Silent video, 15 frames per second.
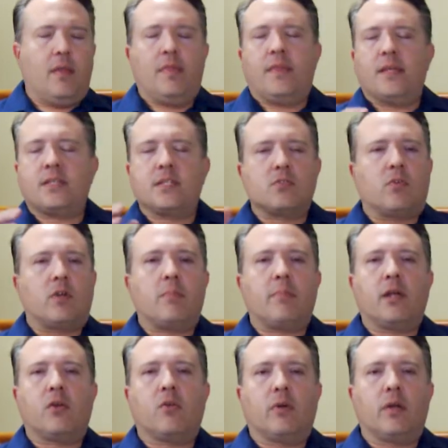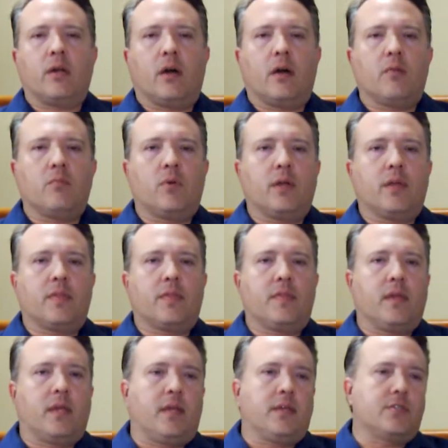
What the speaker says: this has already been going on with the